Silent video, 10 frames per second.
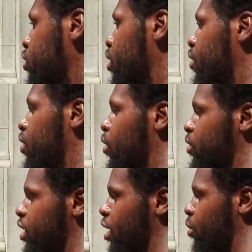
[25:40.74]
you ever go
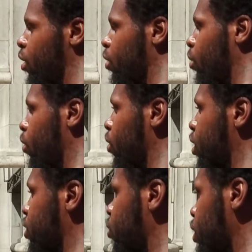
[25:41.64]
into that word world?
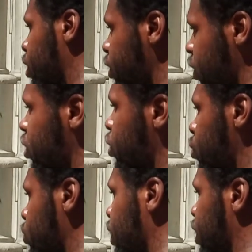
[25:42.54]
Because it's the
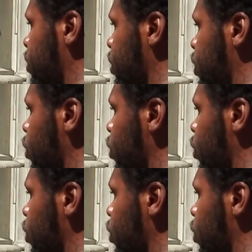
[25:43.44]
New Testament.